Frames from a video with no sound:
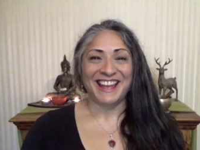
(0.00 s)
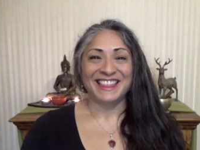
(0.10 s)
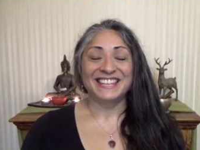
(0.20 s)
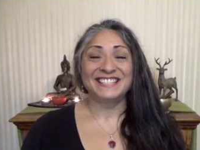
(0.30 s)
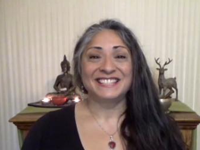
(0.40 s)

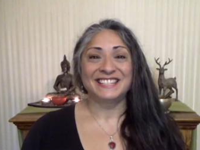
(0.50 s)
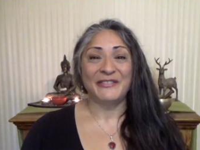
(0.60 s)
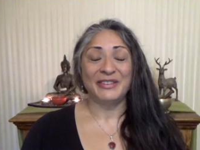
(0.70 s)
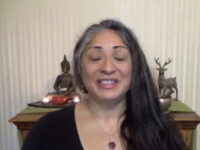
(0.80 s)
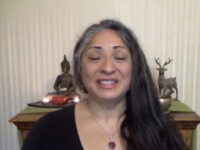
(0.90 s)
The
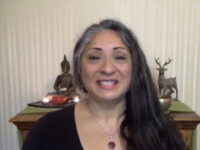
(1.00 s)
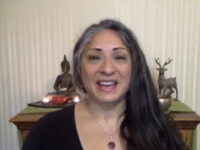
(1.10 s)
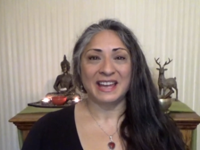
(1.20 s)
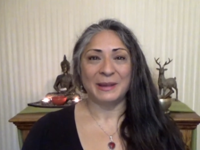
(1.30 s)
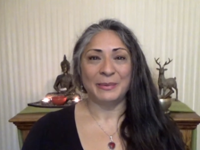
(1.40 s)
seventh
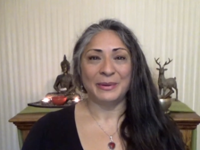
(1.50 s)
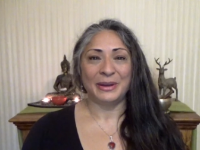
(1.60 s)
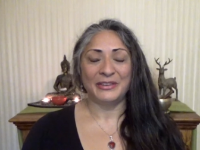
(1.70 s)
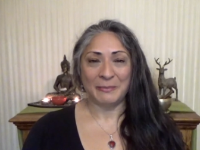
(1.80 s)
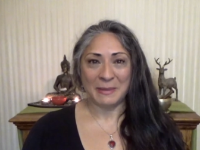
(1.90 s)
type
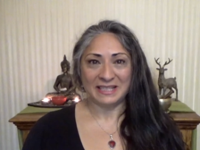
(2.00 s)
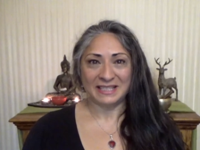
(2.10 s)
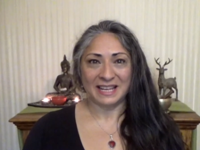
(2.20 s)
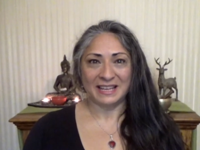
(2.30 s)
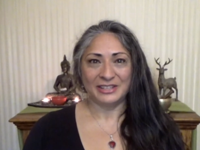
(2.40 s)
of
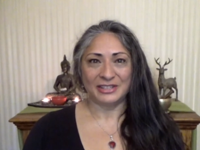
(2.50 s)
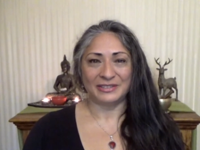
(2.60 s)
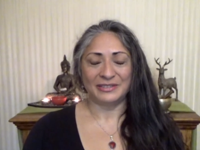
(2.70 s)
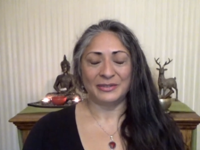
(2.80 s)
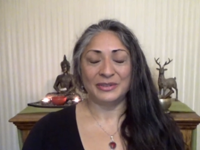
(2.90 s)

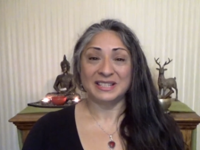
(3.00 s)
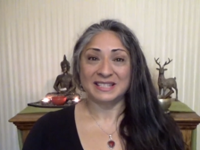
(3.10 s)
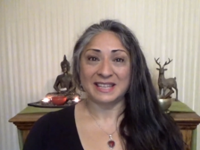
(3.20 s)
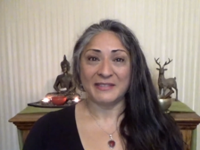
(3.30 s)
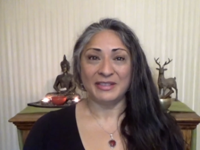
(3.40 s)
meditation, or the
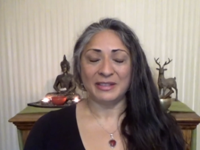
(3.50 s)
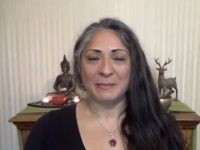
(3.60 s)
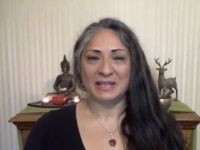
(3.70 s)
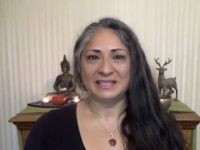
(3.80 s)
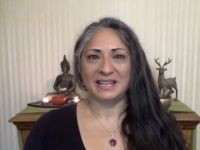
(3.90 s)
seventh
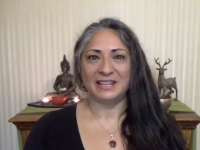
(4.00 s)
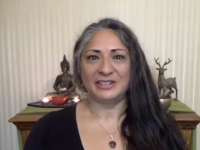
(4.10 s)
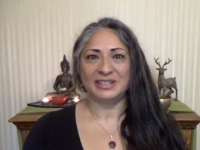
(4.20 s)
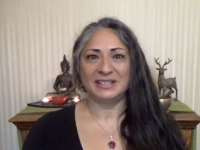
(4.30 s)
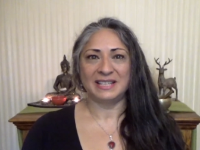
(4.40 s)

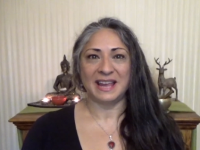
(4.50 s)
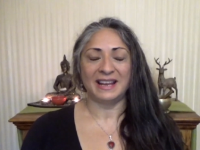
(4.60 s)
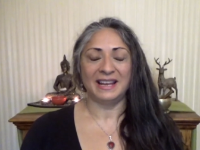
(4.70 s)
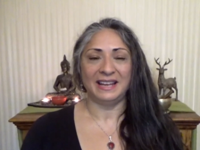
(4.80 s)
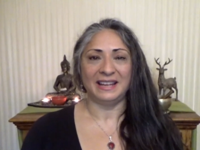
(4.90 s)
meditation
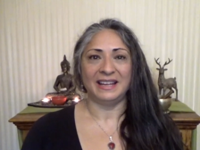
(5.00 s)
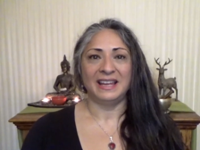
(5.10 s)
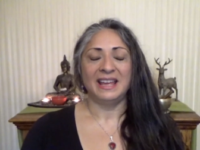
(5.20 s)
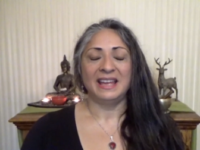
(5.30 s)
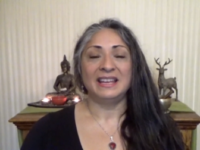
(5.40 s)
technique,
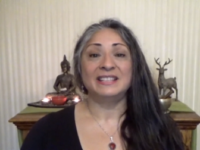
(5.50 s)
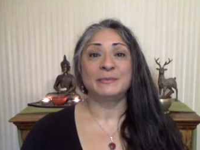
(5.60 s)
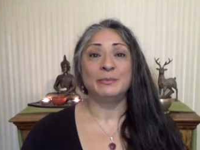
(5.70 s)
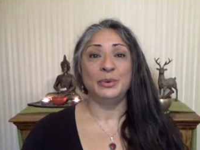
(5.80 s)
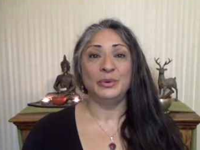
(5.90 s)
is
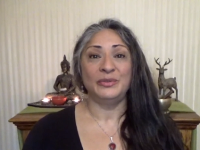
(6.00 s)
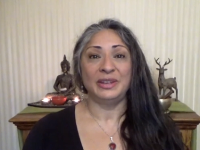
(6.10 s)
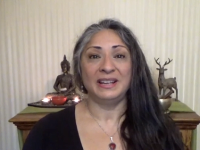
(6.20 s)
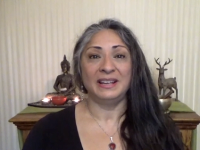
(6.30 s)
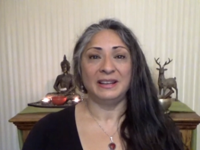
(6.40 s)

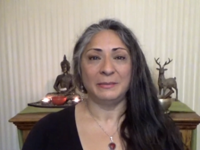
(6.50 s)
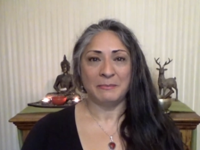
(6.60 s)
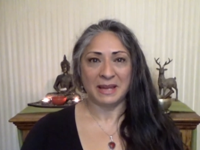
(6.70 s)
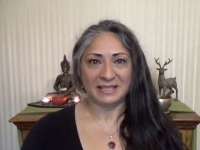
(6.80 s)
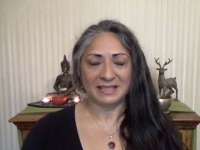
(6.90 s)
moving
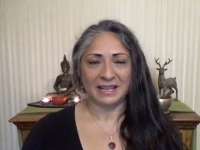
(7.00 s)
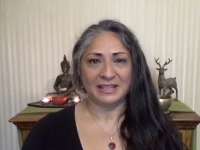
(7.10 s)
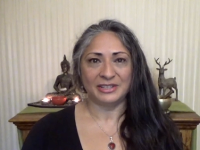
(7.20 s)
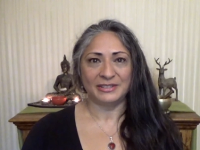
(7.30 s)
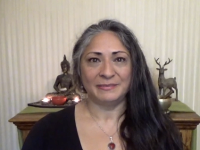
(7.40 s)

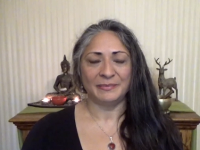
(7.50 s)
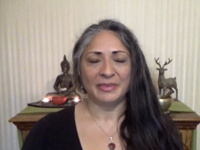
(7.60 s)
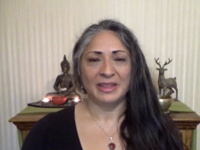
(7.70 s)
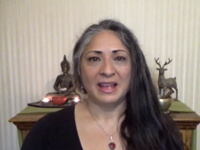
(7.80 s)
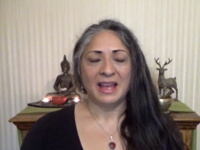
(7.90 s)
meditation.
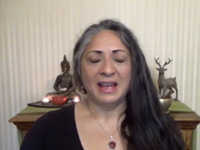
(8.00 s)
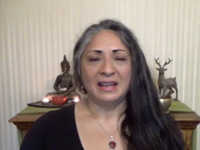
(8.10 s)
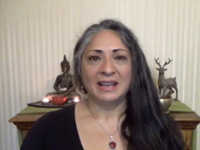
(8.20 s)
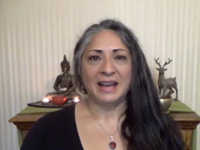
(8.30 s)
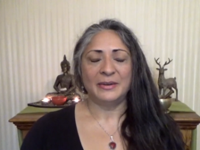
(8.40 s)

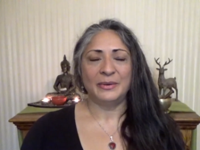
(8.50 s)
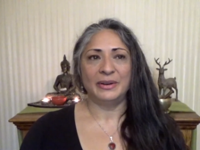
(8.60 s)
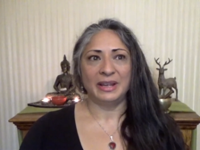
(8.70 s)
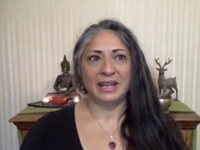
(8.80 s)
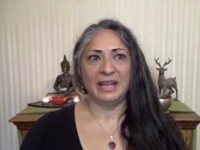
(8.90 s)
Now,
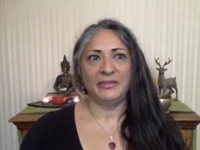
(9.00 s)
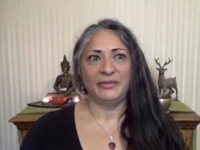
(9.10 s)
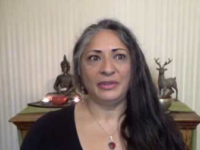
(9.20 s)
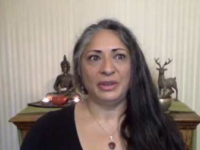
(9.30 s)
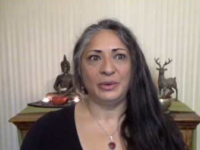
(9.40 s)

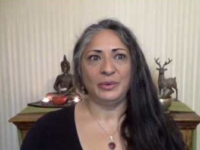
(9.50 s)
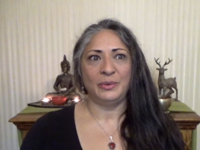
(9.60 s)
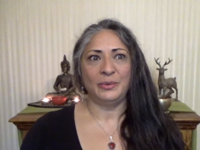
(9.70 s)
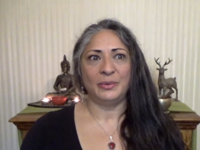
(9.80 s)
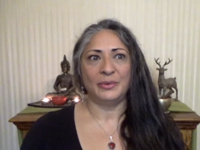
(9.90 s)
if
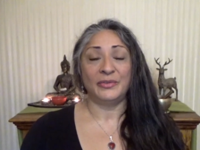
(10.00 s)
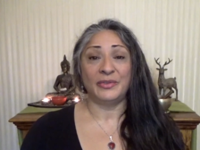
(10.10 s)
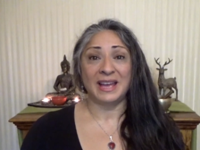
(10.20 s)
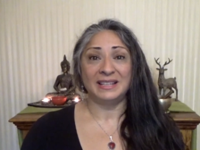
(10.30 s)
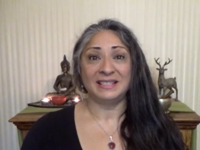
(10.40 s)
you
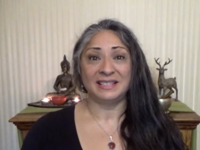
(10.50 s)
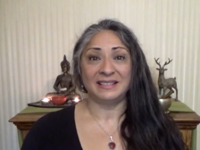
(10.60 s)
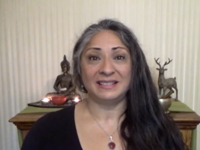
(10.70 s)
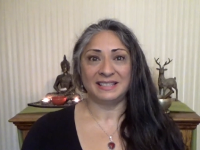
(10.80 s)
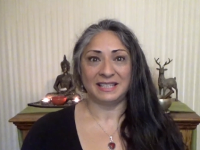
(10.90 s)
find
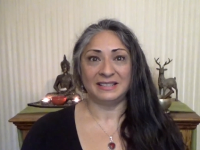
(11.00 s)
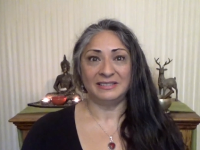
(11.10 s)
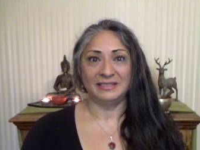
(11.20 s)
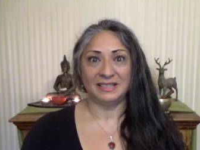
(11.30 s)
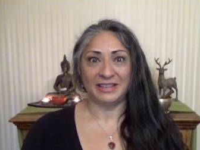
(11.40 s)
sitting
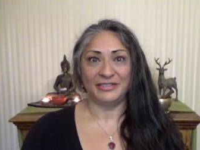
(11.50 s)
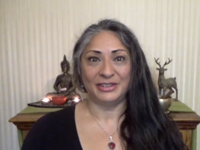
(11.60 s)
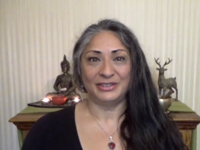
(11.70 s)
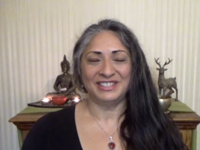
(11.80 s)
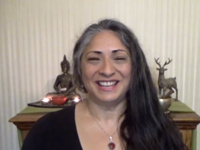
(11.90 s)
still difficult,